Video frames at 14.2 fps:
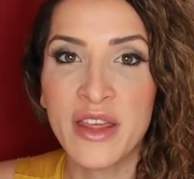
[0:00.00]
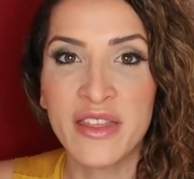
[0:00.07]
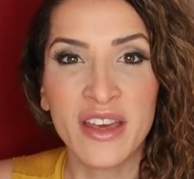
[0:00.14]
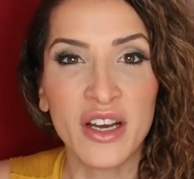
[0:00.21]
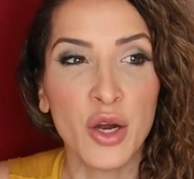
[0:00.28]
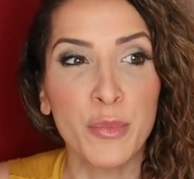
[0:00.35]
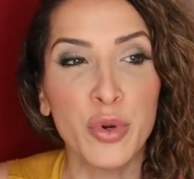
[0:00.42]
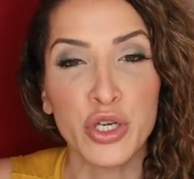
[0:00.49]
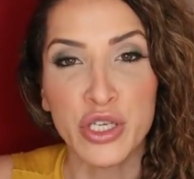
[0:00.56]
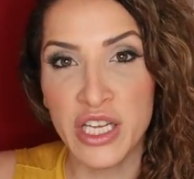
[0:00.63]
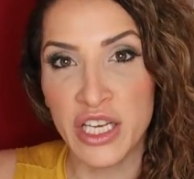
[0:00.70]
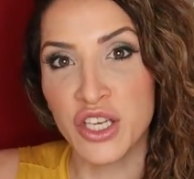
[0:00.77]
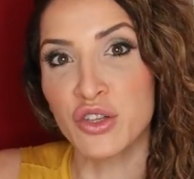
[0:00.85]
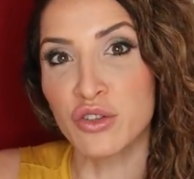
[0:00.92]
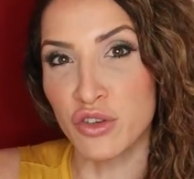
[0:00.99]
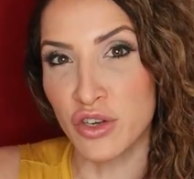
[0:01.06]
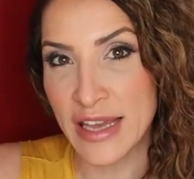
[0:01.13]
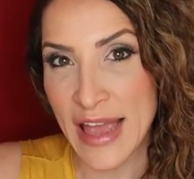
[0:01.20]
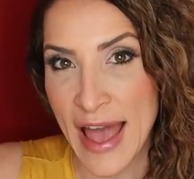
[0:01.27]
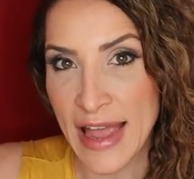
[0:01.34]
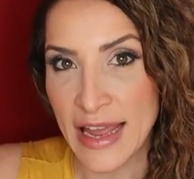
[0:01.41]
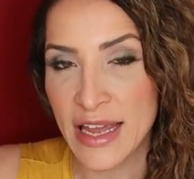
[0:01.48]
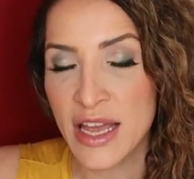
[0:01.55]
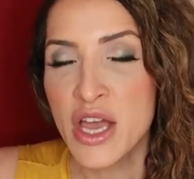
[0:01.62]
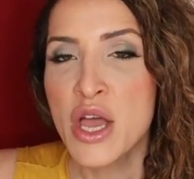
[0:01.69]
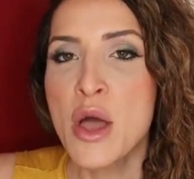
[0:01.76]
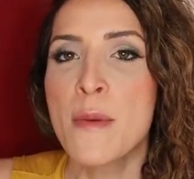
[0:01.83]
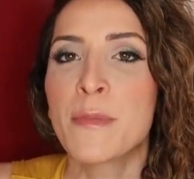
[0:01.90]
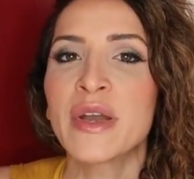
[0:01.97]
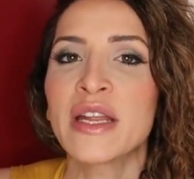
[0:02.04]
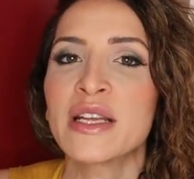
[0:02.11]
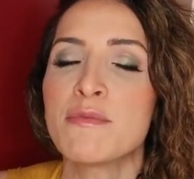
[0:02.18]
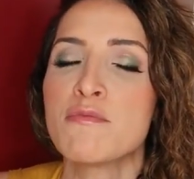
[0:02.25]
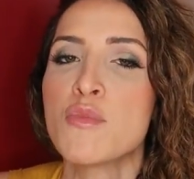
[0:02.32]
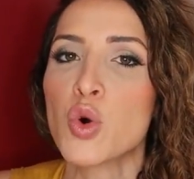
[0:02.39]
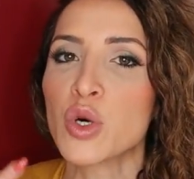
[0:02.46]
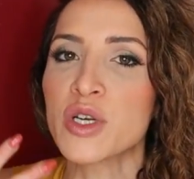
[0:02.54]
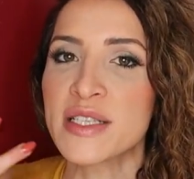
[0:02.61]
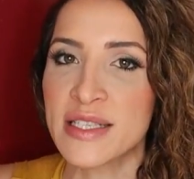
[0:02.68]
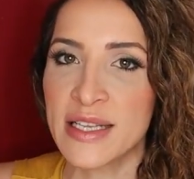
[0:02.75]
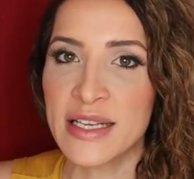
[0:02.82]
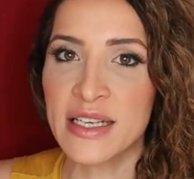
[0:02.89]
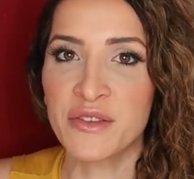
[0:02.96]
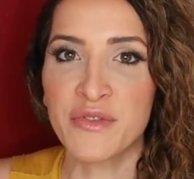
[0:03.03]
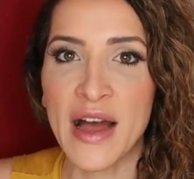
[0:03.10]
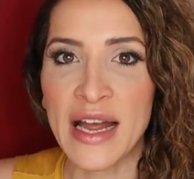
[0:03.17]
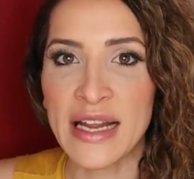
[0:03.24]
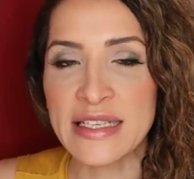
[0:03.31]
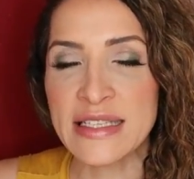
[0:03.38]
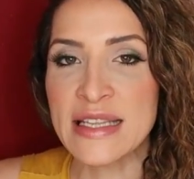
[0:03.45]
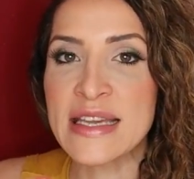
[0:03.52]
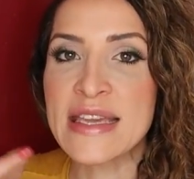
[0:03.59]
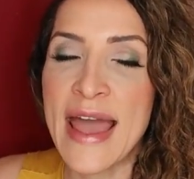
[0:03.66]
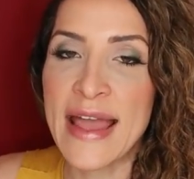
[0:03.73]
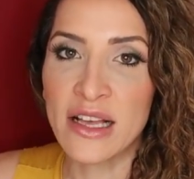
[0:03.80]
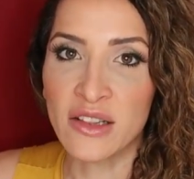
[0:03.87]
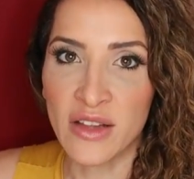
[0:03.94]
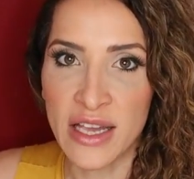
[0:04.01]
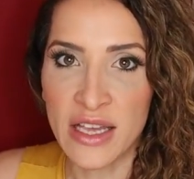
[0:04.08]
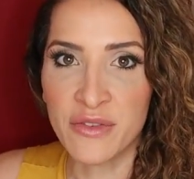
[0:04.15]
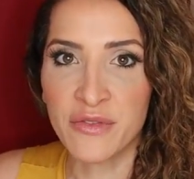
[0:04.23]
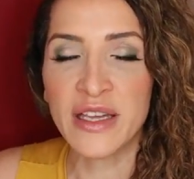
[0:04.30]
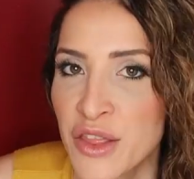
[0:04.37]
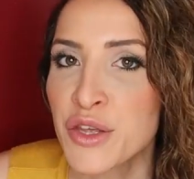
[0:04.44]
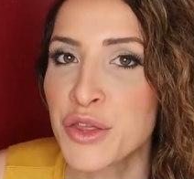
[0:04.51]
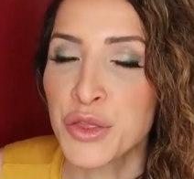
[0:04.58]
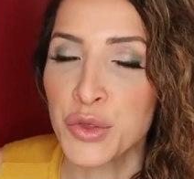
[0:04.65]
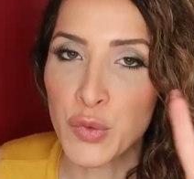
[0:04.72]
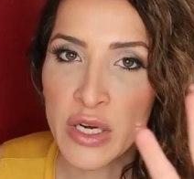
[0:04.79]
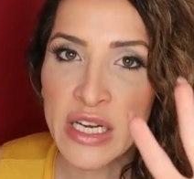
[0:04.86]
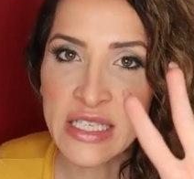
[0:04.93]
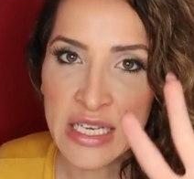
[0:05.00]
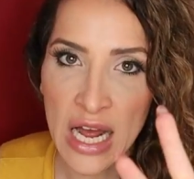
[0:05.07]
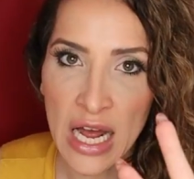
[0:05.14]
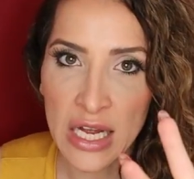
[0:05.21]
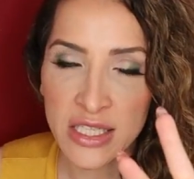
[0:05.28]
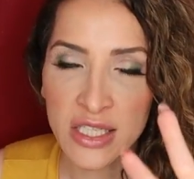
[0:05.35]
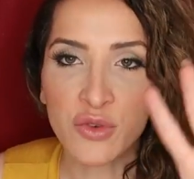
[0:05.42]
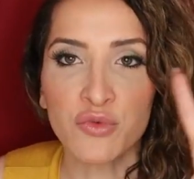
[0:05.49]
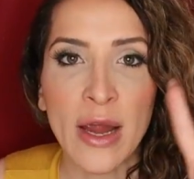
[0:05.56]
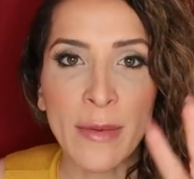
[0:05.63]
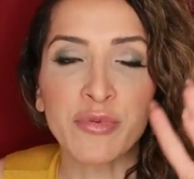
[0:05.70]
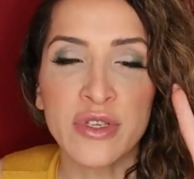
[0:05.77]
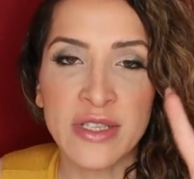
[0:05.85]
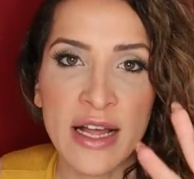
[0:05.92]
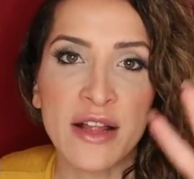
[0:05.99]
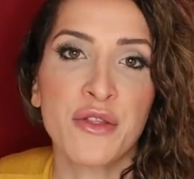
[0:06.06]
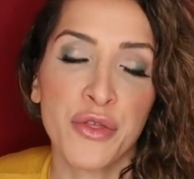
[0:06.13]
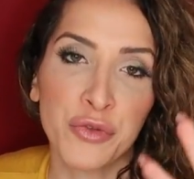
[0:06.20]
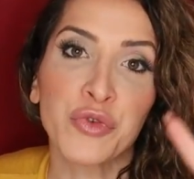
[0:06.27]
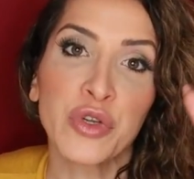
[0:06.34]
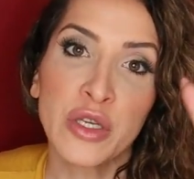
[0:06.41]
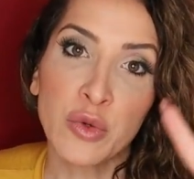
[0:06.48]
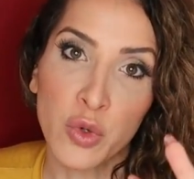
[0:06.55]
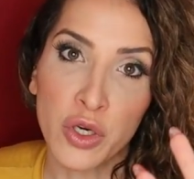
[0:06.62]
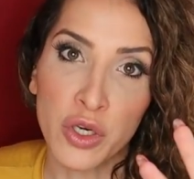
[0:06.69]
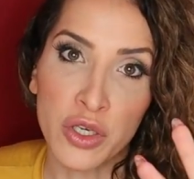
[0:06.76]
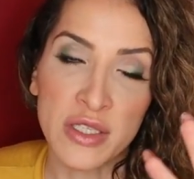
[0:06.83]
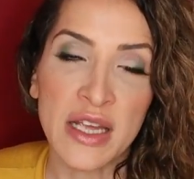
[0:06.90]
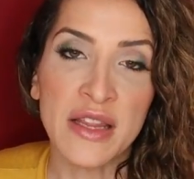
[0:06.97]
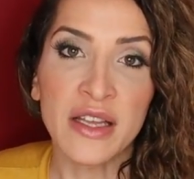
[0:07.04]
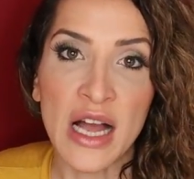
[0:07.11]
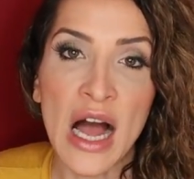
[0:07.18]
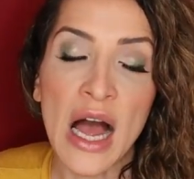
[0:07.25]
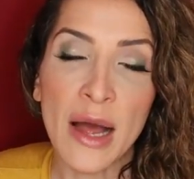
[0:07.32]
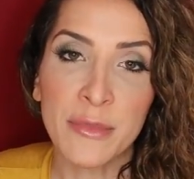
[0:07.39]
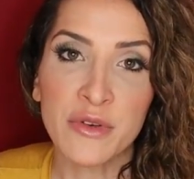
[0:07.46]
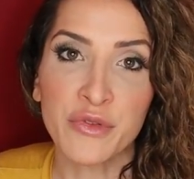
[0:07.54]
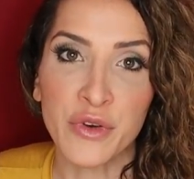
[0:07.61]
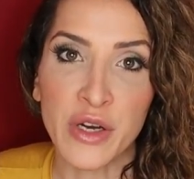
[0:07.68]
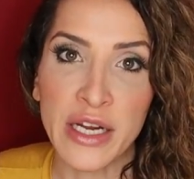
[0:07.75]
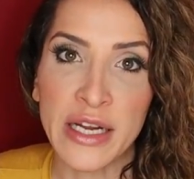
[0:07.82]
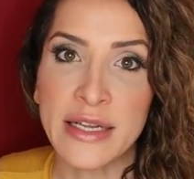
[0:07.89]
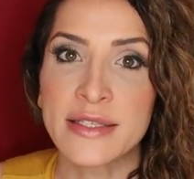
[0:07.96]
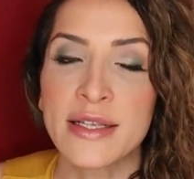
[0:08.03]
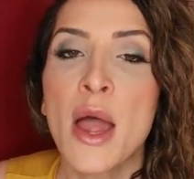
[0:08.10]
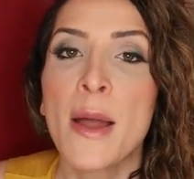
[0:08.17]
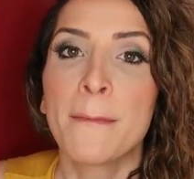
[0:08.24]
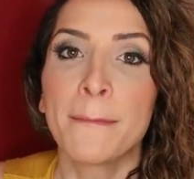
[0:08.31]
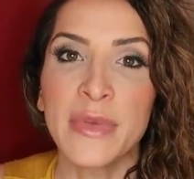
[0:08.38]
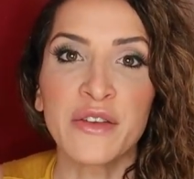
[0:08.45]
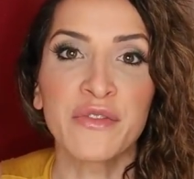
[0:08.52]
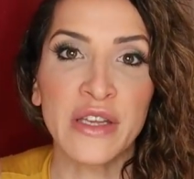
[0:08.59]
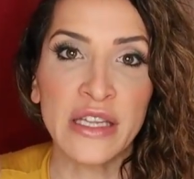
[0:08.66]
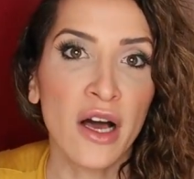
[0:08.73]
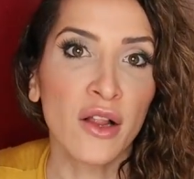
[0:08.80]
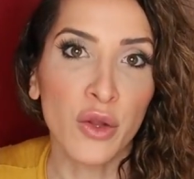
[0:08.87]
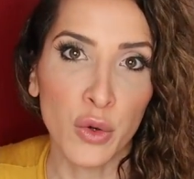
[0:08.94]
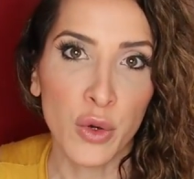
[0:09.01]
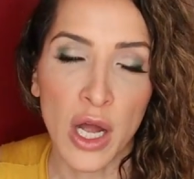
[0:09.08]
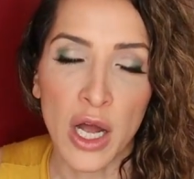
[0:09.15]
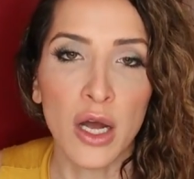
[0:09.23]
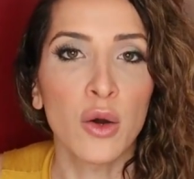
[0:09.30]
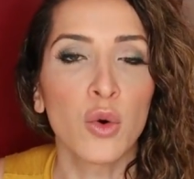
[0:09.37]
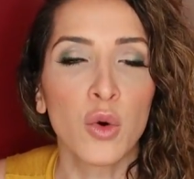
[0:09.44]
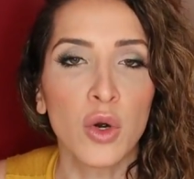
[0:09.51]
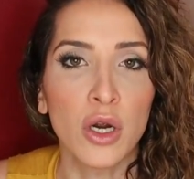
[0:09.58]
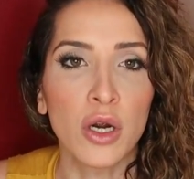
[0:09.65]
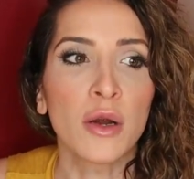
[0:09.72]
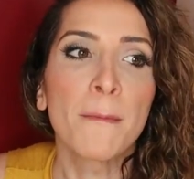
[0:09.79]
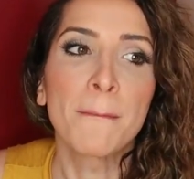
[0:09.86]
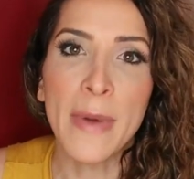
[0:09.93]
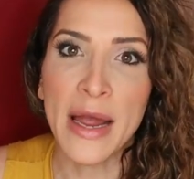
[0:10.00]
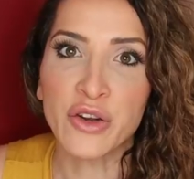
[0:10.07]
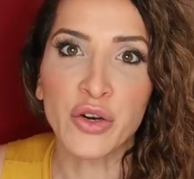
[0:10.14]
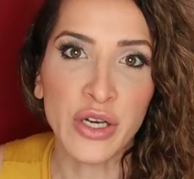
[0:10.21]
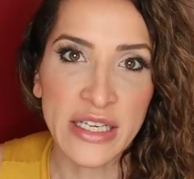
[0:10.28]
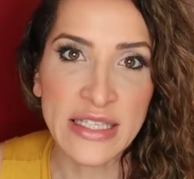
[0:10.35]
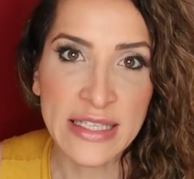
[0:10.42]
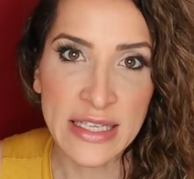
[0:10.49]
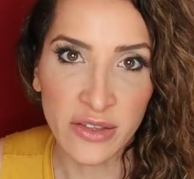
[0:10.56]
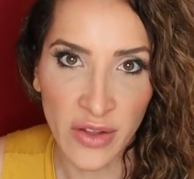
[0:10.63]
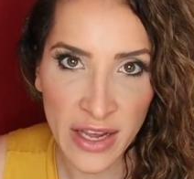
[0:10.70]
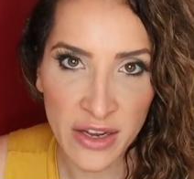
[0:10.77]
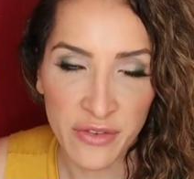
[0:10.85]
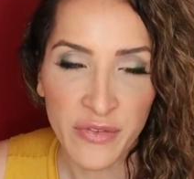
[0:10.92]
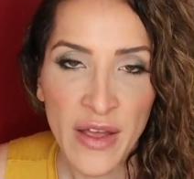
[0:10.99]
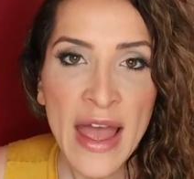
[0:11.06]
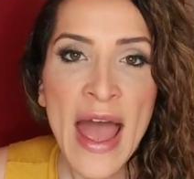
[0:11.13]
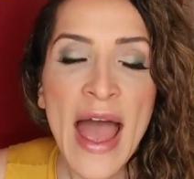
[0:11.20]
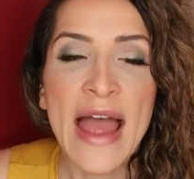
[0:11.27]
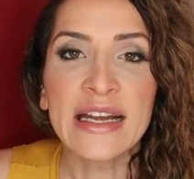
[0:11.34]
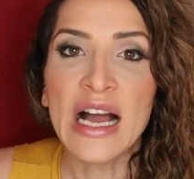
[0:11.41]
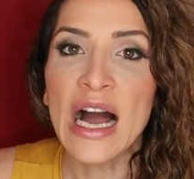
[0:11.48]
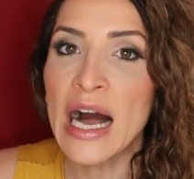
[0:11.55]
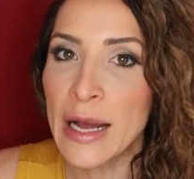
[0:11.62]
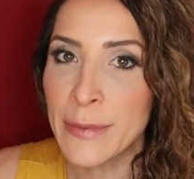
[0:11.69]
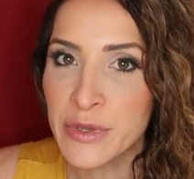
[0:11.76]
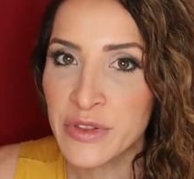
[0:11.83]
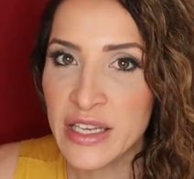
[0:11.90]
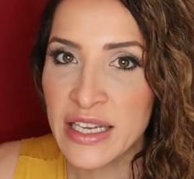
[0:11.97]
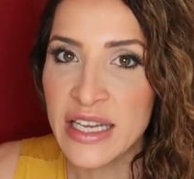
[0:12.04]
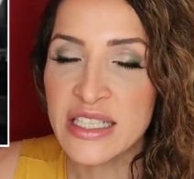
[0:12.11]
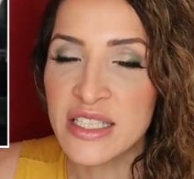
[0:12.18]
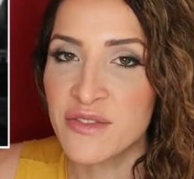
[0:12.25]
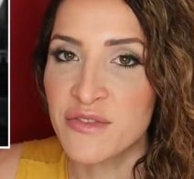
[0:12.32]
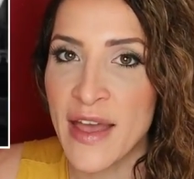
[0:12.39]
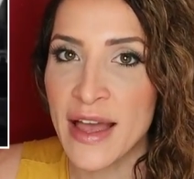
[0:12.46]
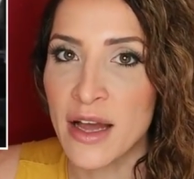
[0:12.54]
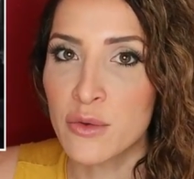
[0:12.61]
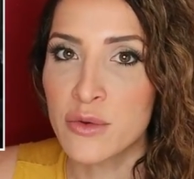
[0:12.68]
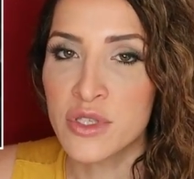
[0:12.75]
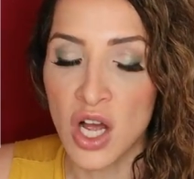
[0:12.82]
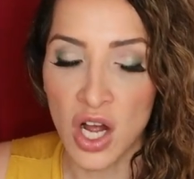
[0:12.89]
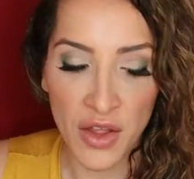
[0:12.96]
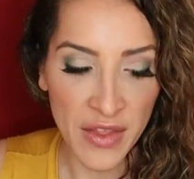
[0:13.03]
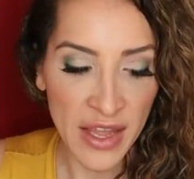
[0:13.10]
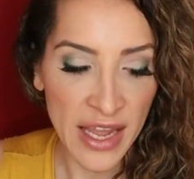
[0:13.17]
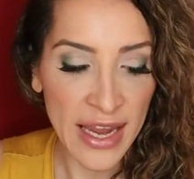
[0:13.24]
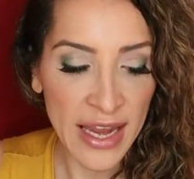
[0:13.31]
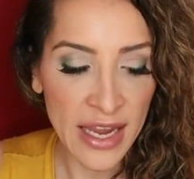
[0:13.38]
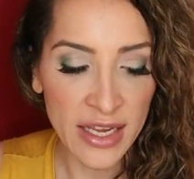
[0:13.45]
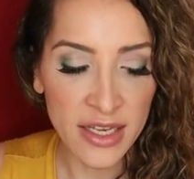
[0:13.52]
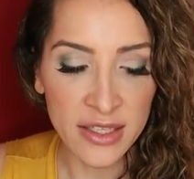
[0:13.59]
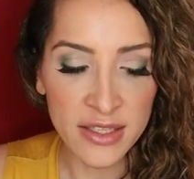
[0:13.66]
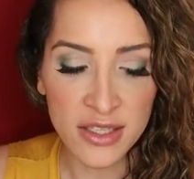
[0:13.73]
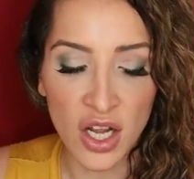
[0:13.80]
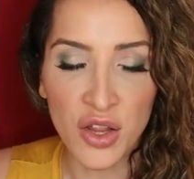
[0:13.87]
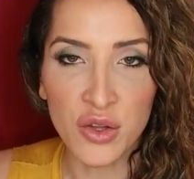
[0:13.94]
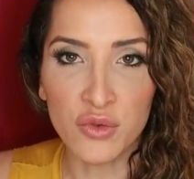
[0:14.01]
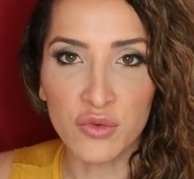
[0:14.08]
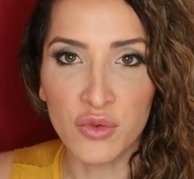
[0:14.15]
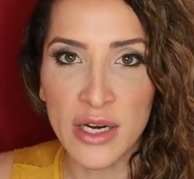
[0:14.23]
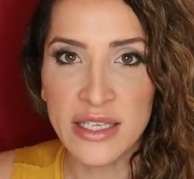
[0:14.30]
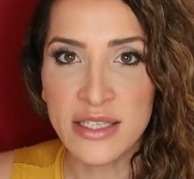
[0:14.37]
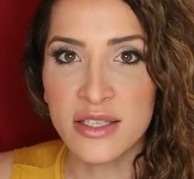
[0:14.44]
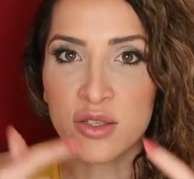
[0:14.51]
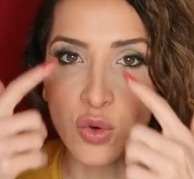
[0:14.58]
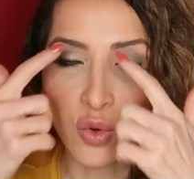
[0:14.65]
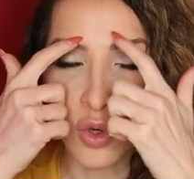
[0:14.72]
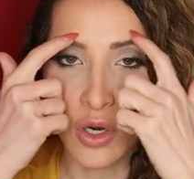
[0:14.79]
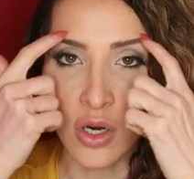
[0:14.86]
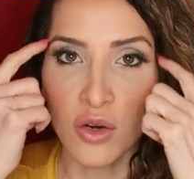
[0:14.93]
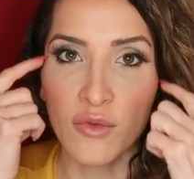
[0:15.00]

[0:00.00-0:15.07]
with a particular gang, but it more signifies the gang life. The three dots represent three words in the common phrase, mi vida loca, or my crazy life. And commonly it's found on the hands, on the wrist, or